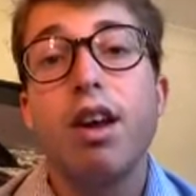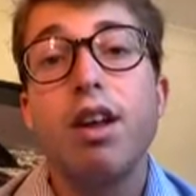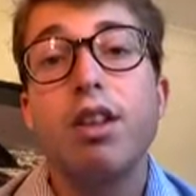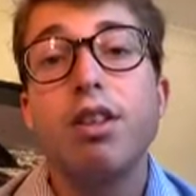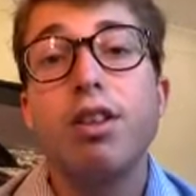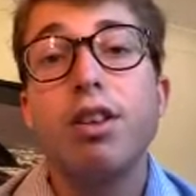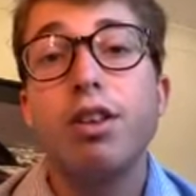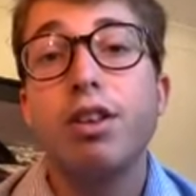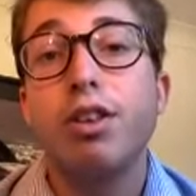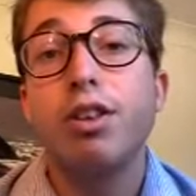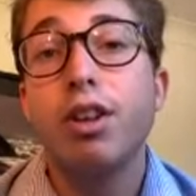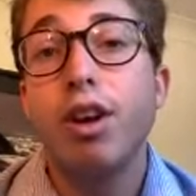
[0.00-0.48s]

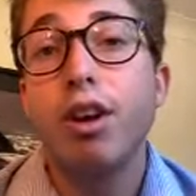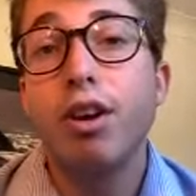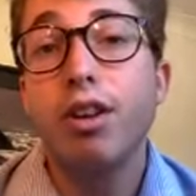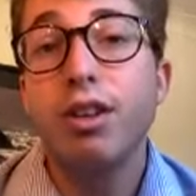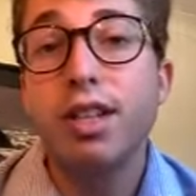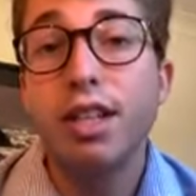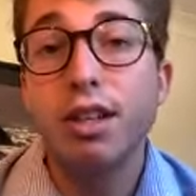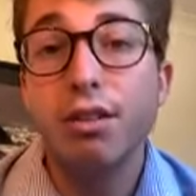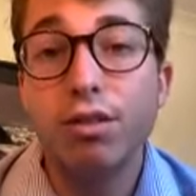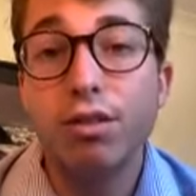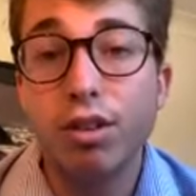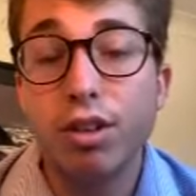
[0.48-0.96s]
The third
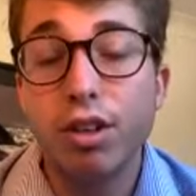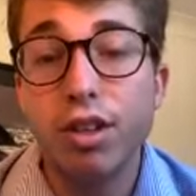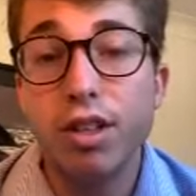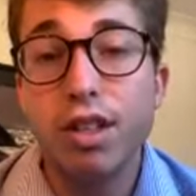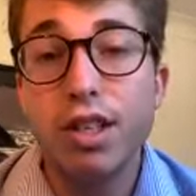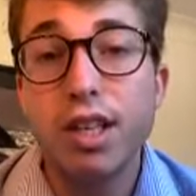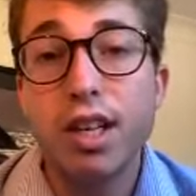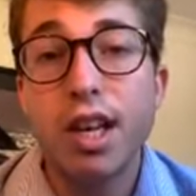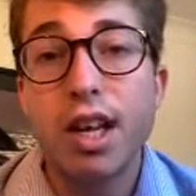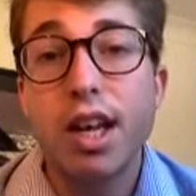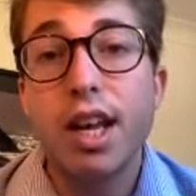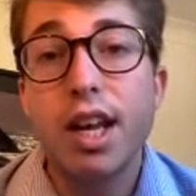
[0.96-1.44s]

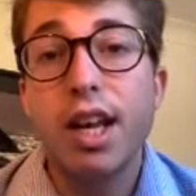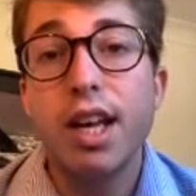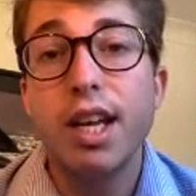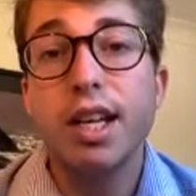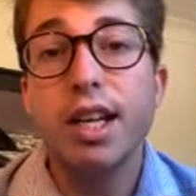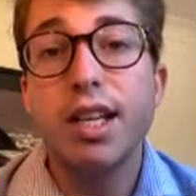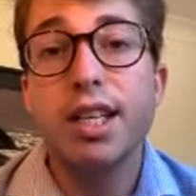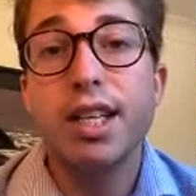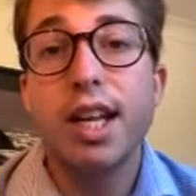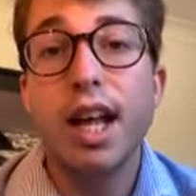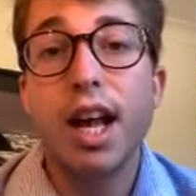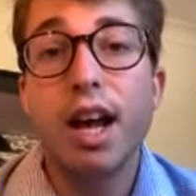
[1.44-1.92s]
difference
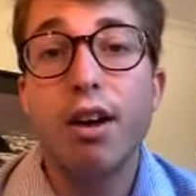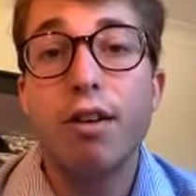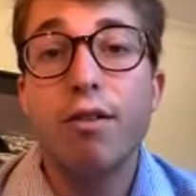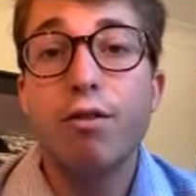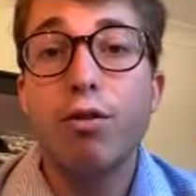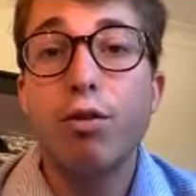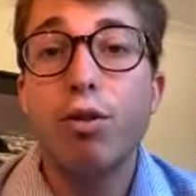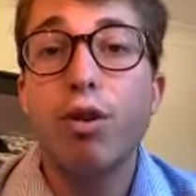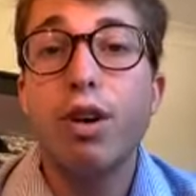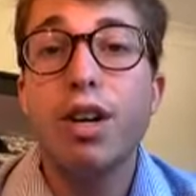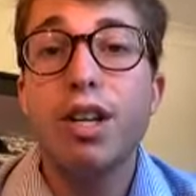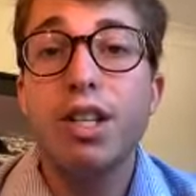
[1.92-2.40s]
is that
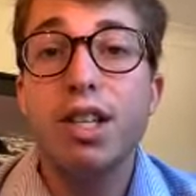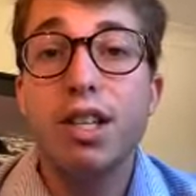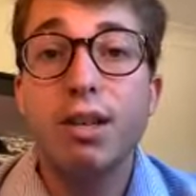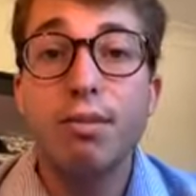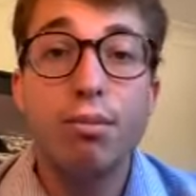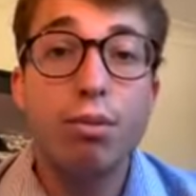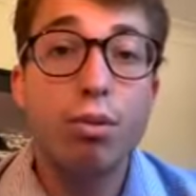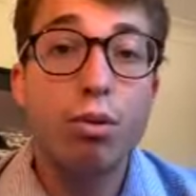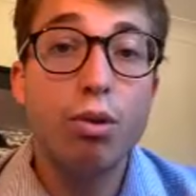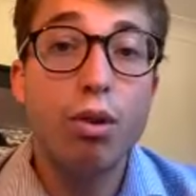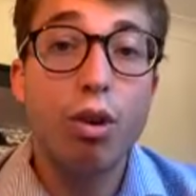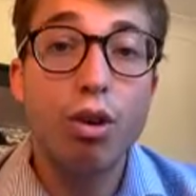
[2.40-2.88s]
for a
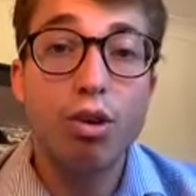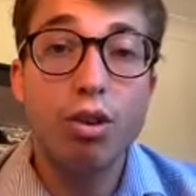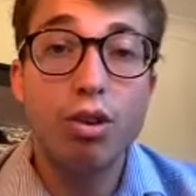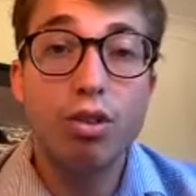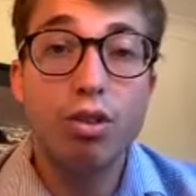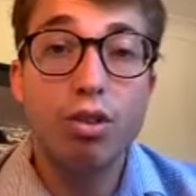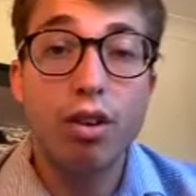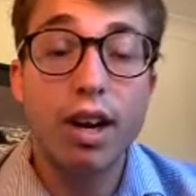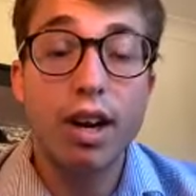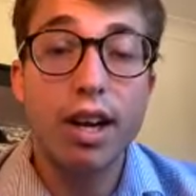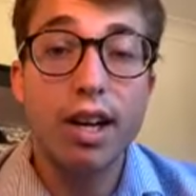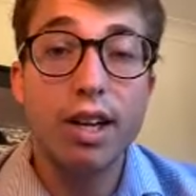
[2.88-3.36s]
simple
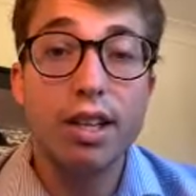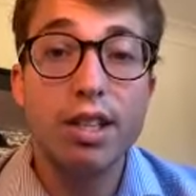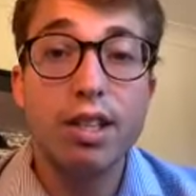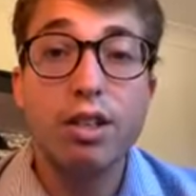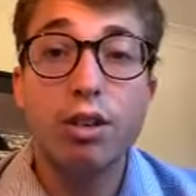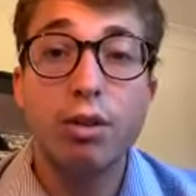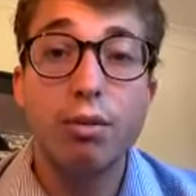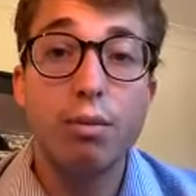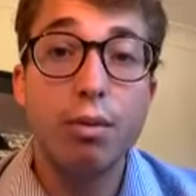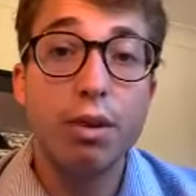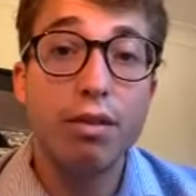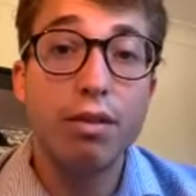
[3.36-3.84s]
contract
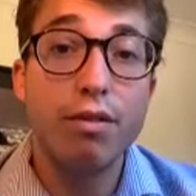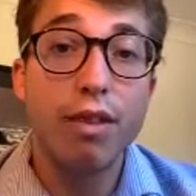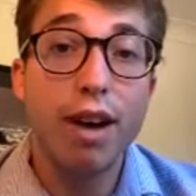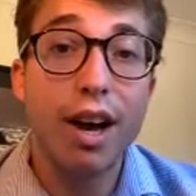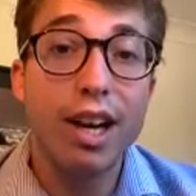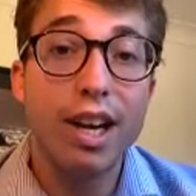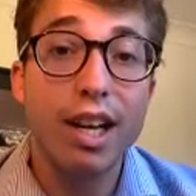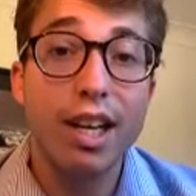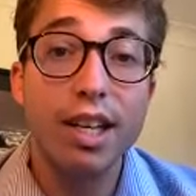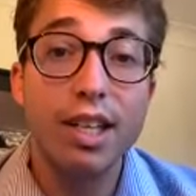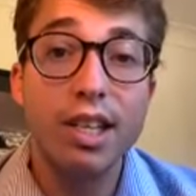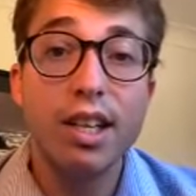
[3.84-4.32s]
to be
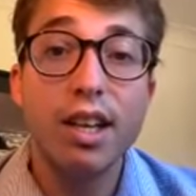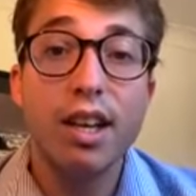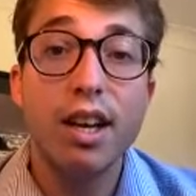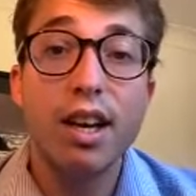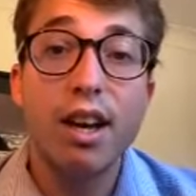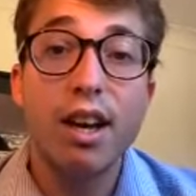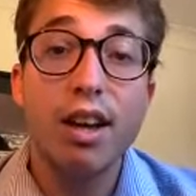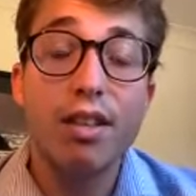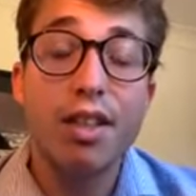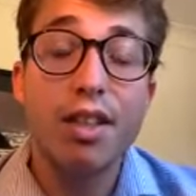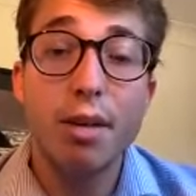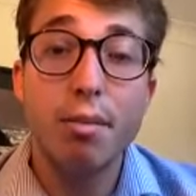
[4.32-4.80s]
valid,
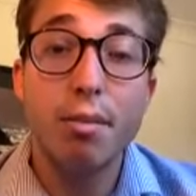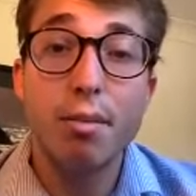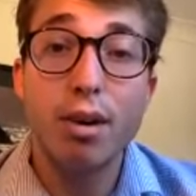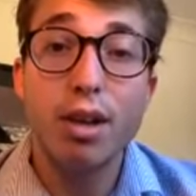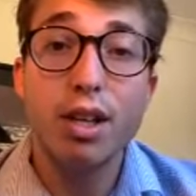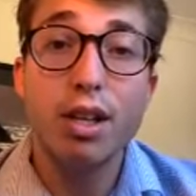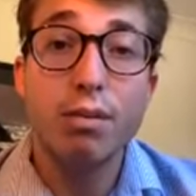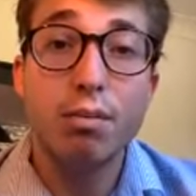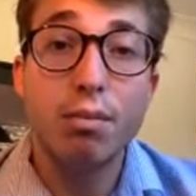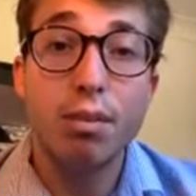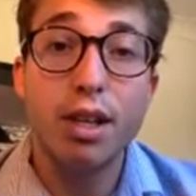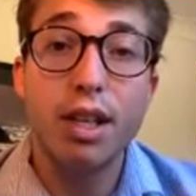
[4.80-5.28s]
there
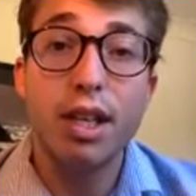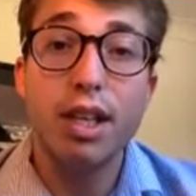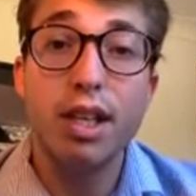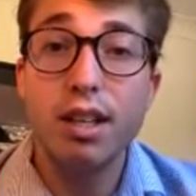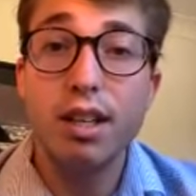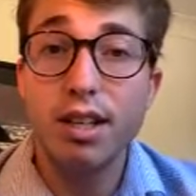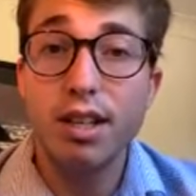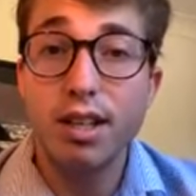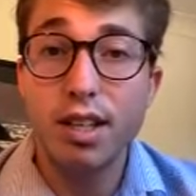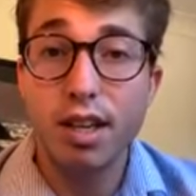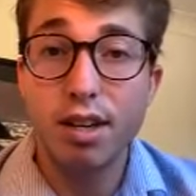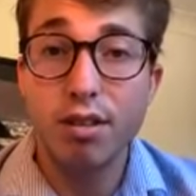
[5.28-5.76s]
must be
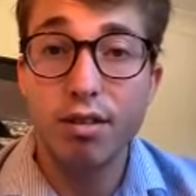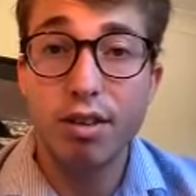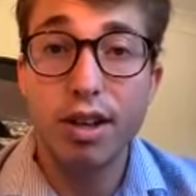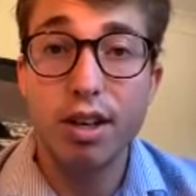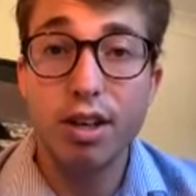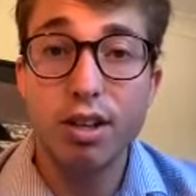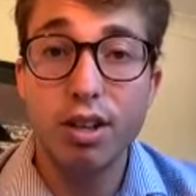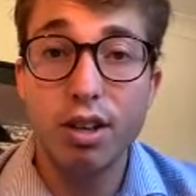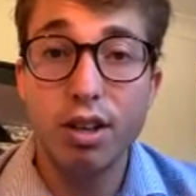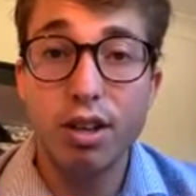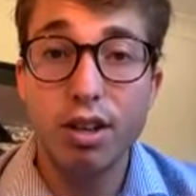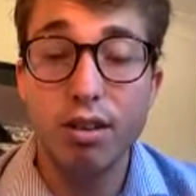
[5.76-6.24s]

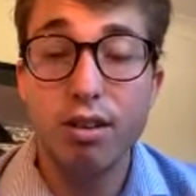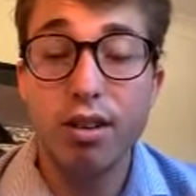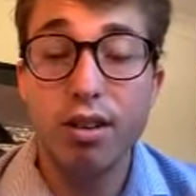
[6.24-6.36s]
consideration.